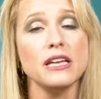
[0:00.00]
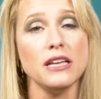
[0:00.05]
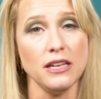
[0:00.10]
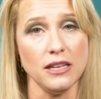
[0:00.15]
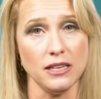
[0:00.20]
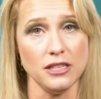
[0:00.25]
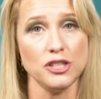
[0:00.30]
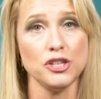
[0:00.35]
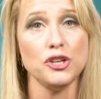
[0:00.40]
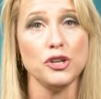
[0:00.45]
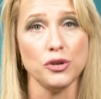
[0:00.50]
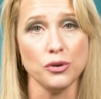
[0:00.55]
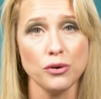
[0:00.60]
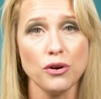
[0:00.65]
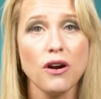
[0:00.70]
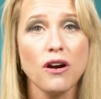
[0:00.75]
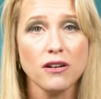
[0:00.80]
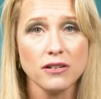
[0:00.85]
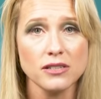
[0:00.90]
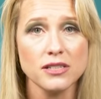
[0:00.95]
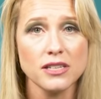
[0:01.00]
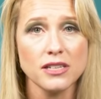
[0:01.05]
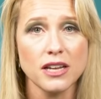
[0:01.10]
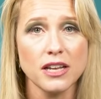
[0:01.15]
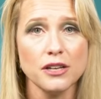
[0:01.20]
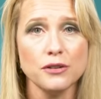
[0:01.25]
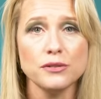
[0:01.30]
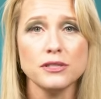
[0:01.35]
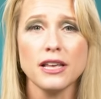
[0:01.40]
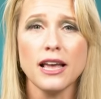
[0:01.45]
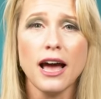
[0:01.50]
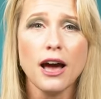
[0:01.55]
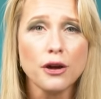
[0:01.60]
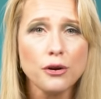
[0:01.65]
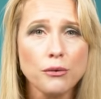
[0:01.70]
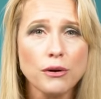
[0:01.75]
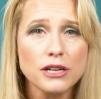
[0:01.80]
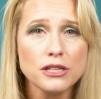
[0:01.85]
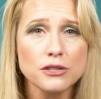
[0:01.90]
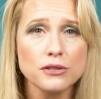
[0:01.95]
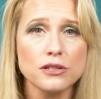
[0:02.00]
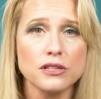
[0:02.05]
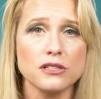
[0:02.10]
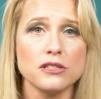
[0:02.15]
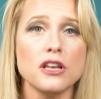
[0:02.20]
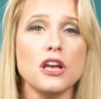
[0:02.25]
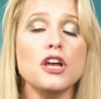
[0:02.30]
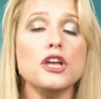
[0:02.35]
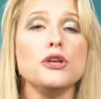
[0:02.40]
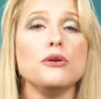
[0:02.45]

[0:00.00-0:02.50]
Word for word: into your heart today. You say, How do I do this?